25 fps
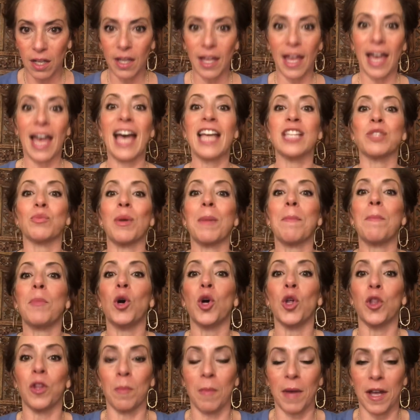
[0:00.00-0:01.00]
as we
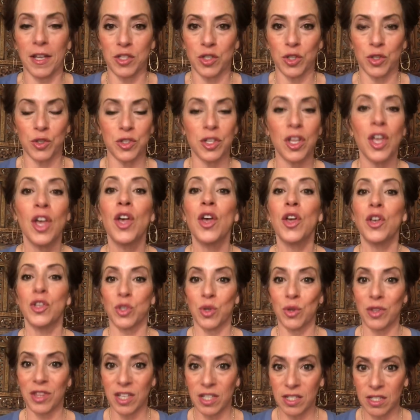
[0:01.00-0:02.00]
pull the muscles.
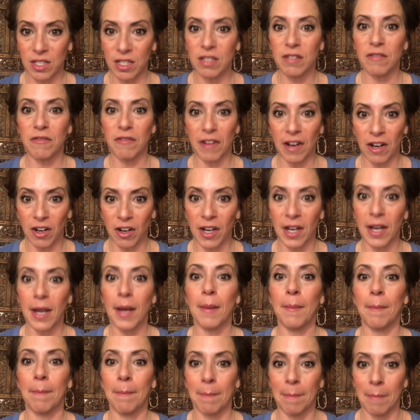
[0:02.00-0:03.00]
So this is very
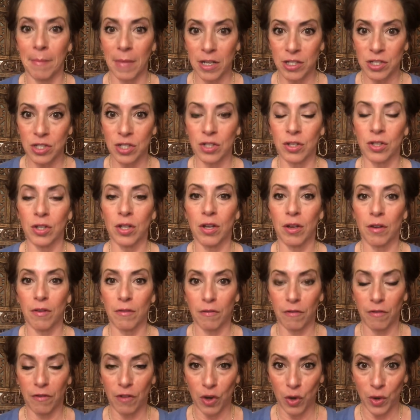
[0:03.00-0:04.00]
muscle
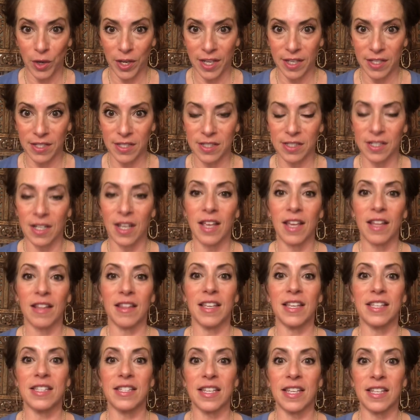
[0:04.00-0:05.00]
focused.
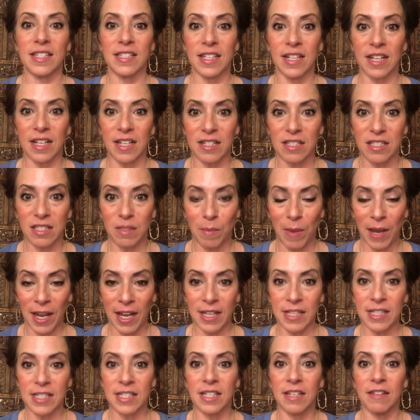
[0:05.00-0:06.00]
This is an
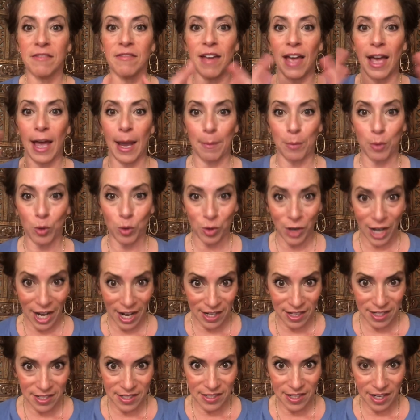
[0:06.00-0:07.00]
expansive
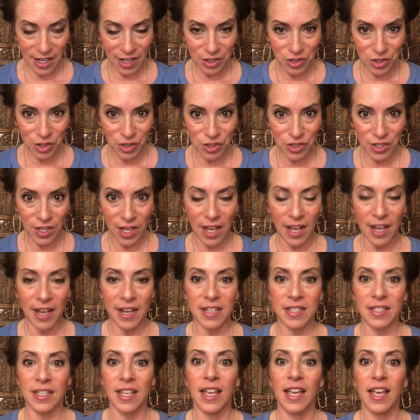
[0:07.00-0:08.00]
apparatus
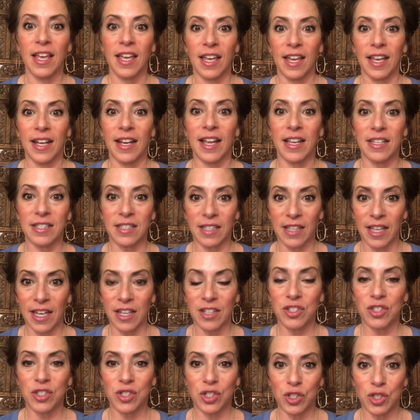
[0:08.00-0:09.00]
exercise. It has
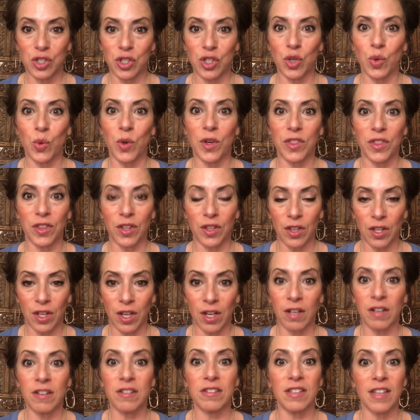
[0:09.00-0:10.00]
less to do with the
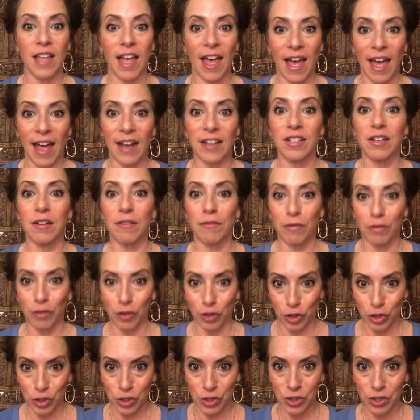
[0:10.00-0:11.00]
lungs at
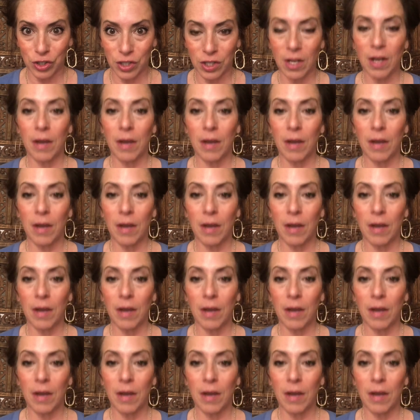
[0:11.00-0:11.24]
first,